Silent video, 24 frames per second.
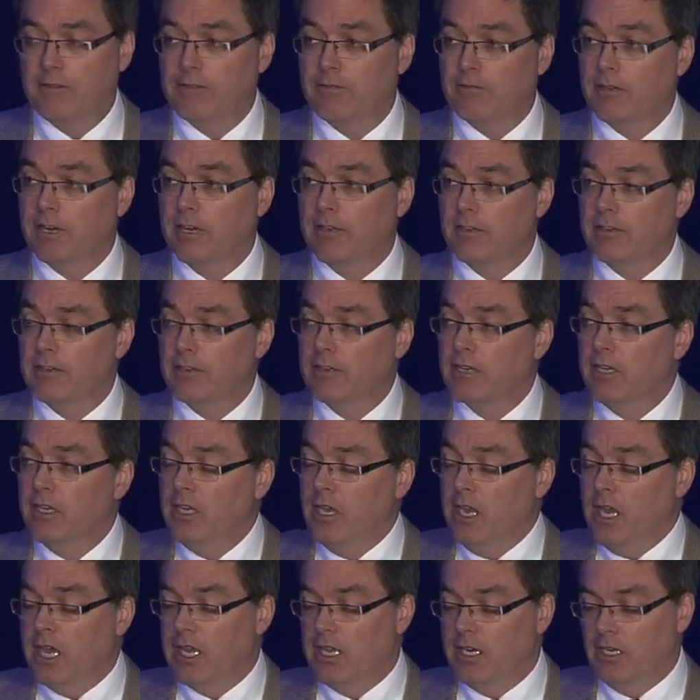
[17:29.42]
rather,
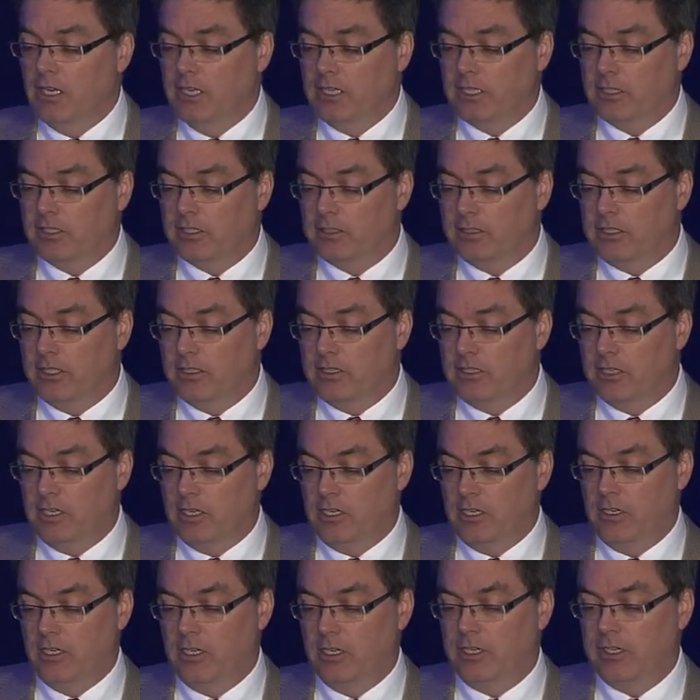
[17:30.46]
and
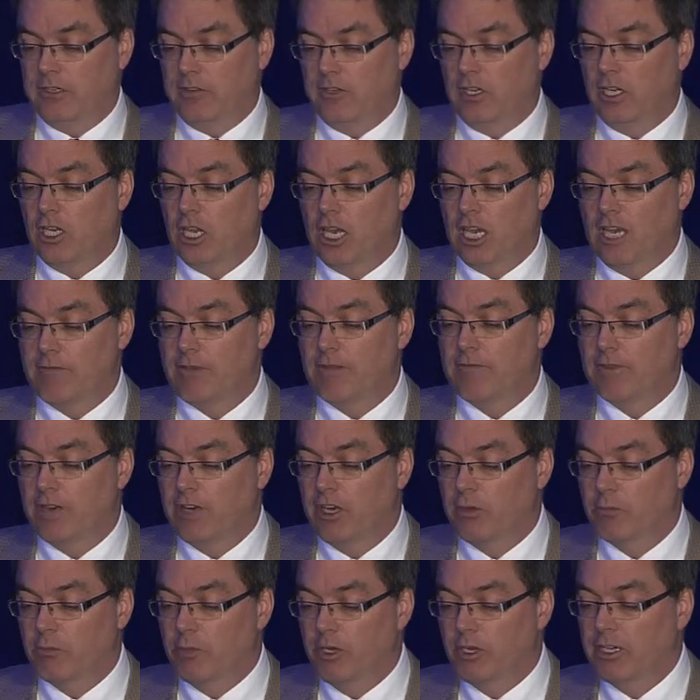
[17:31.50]
continue to look at the climate
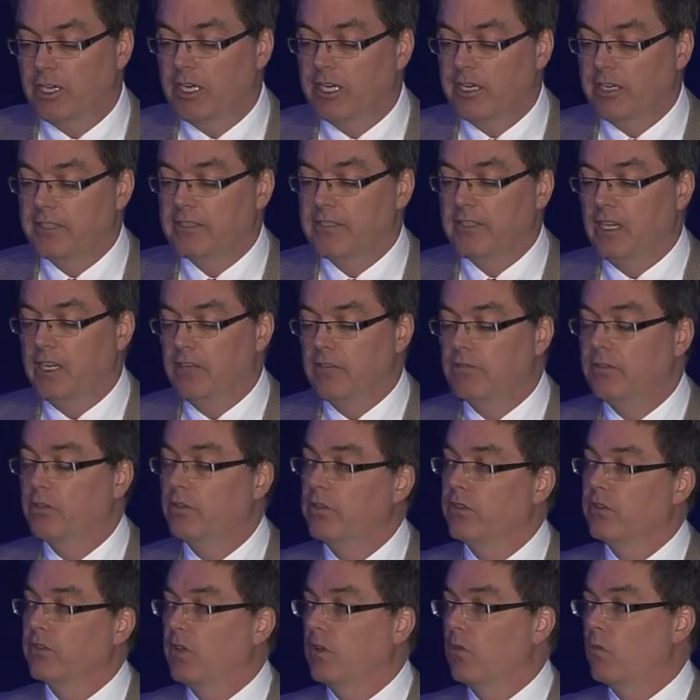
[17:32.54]
variability and its
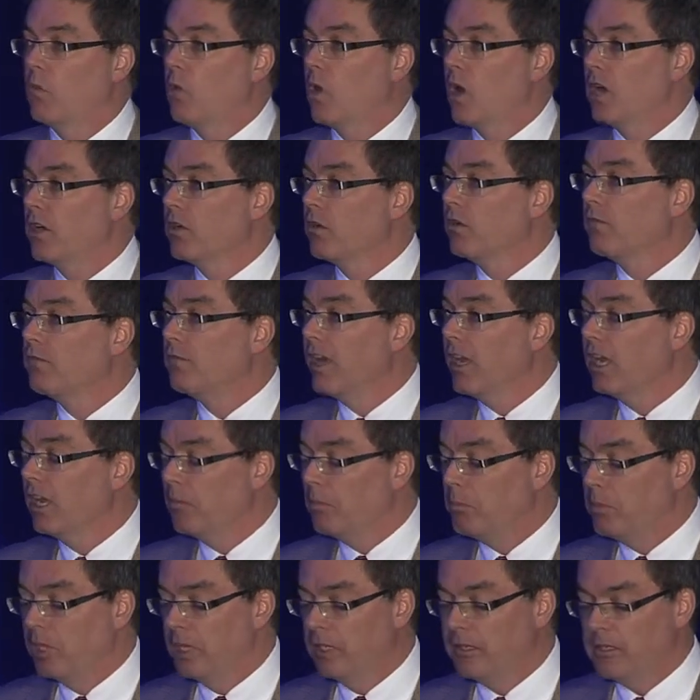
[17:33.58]
influence on water
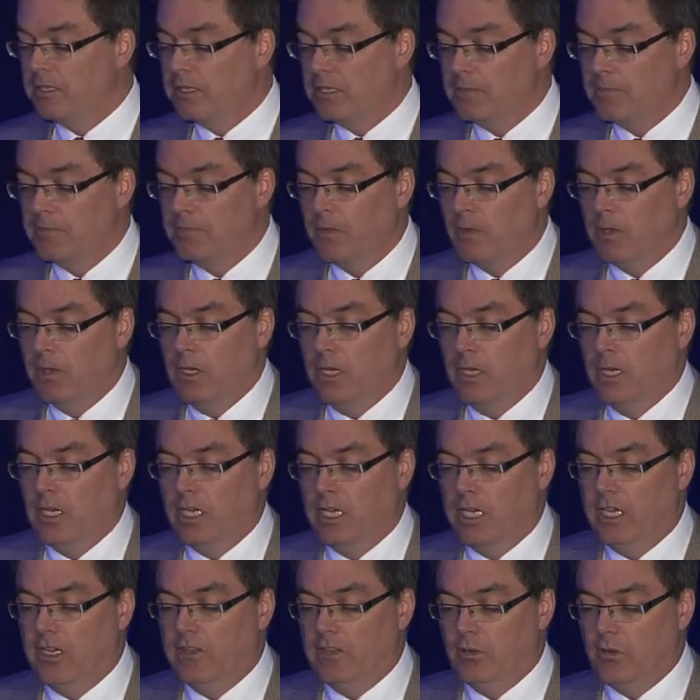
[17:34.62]
availability
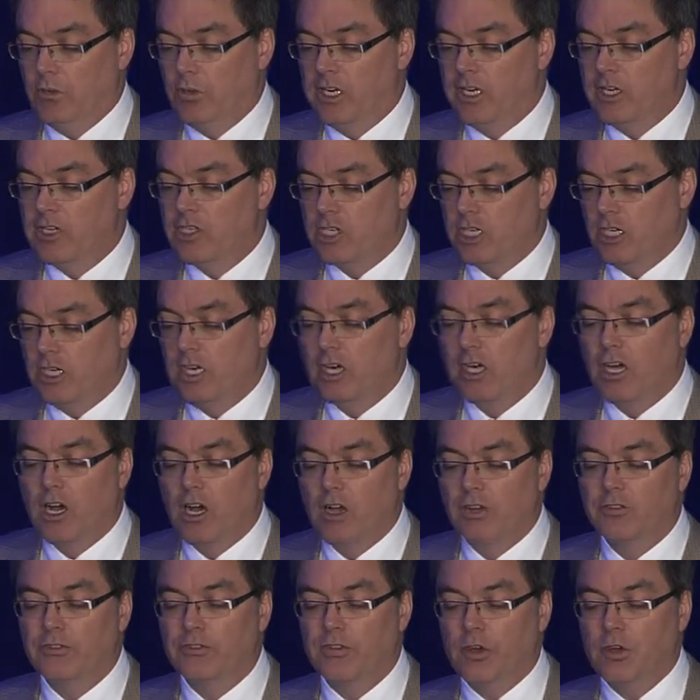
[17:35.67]
in the region, and
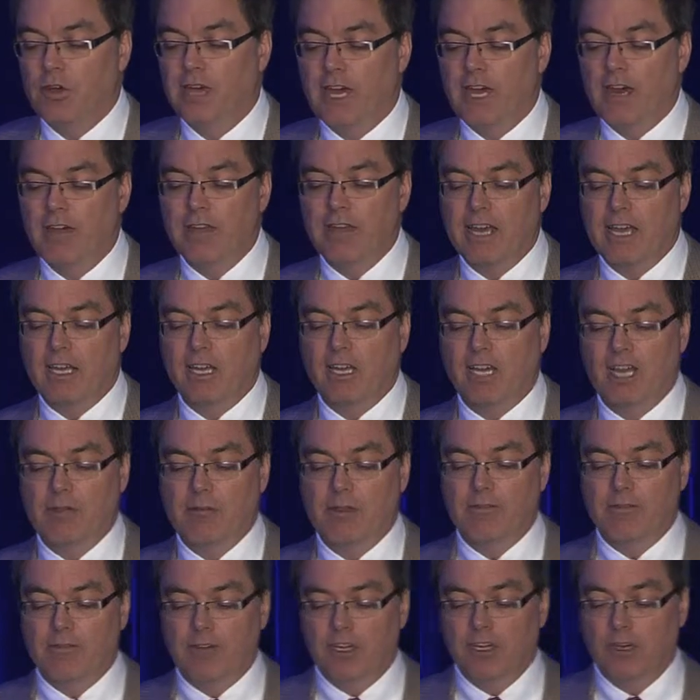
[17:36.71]
also how that
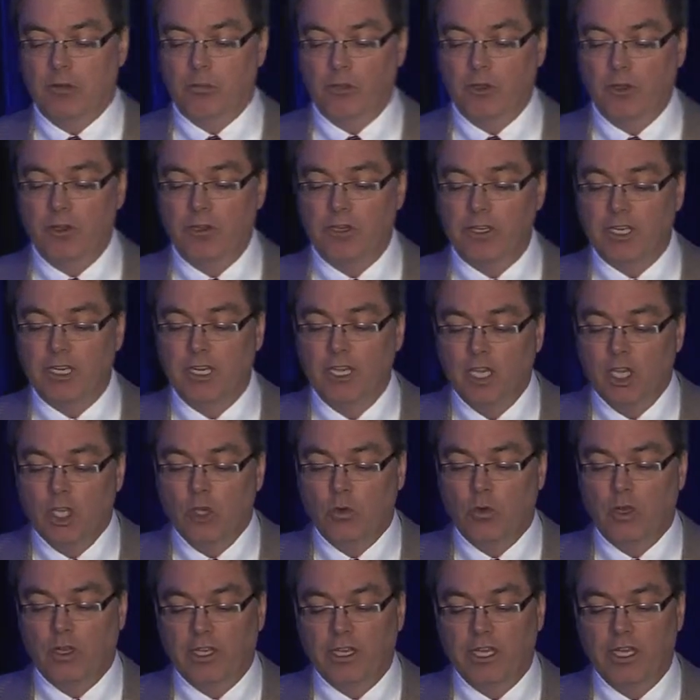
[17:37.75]
climate variability
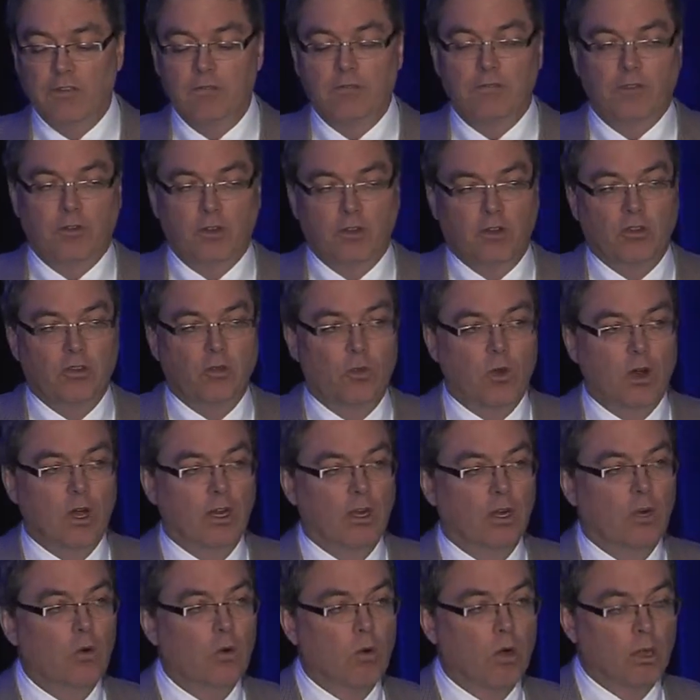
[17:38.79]
will influence
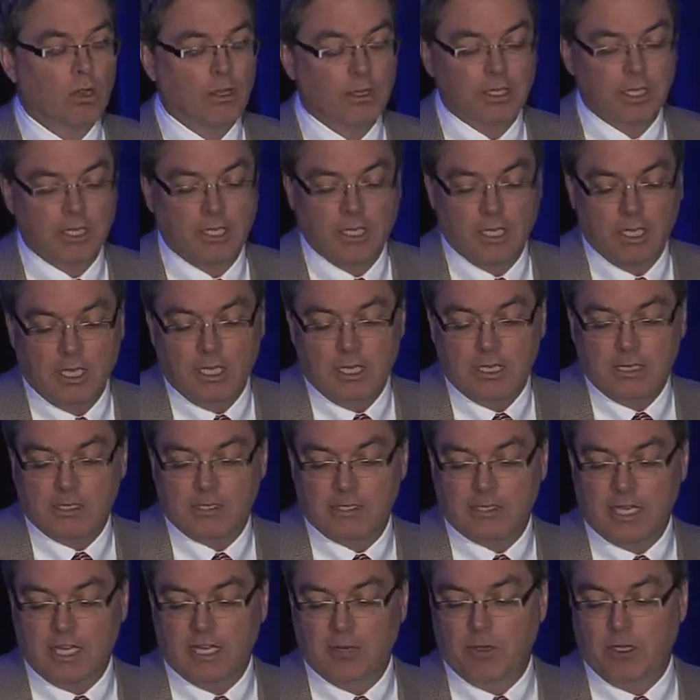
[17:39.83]
water quality,
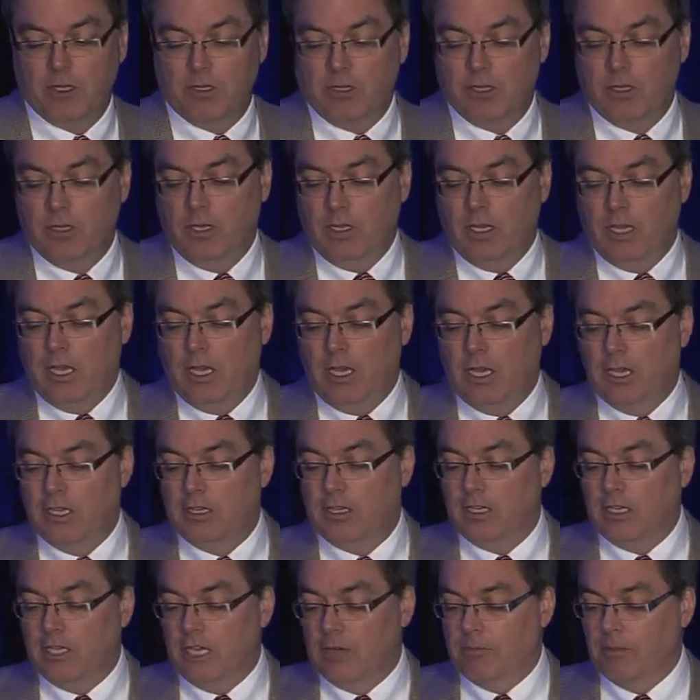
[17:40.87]
sediment, and
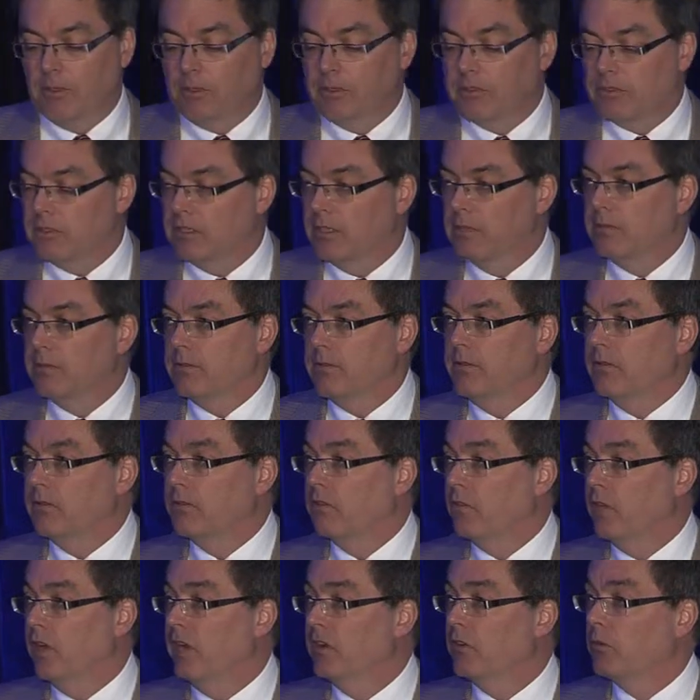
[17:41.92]
chemical substance
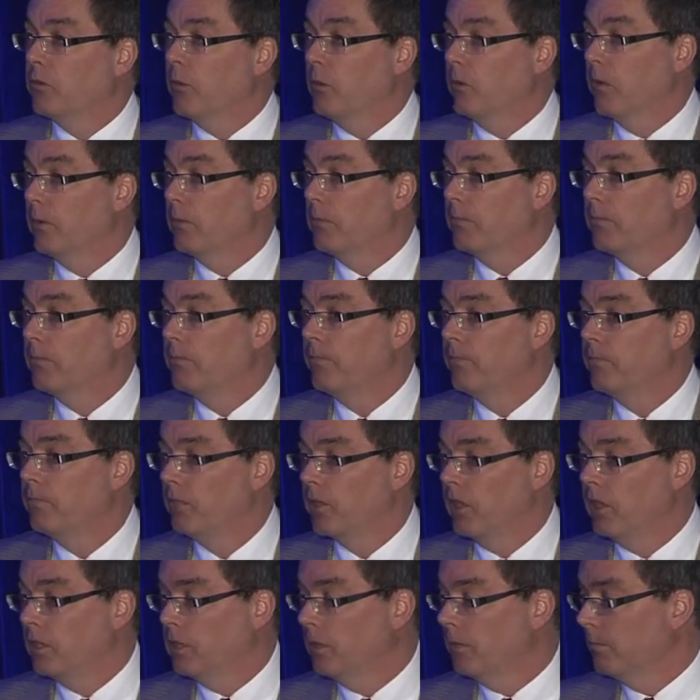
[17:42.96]
transport.
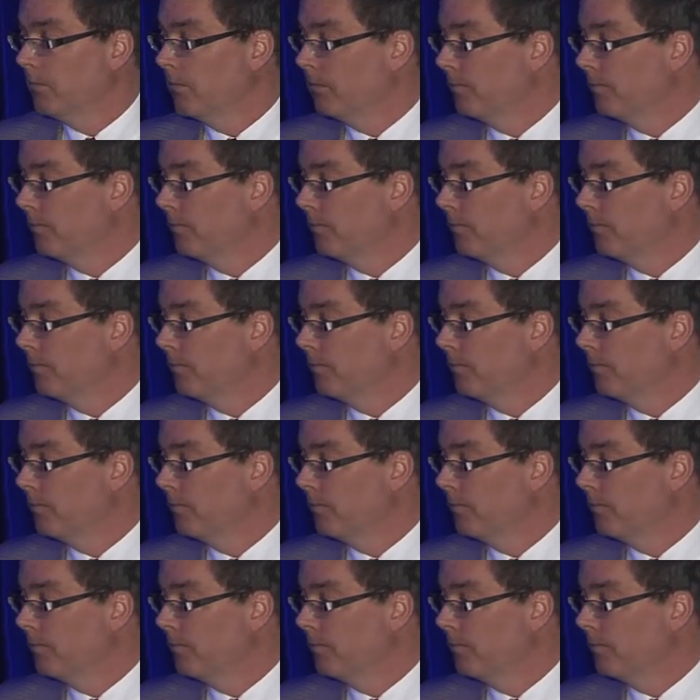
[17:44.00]
Thank you.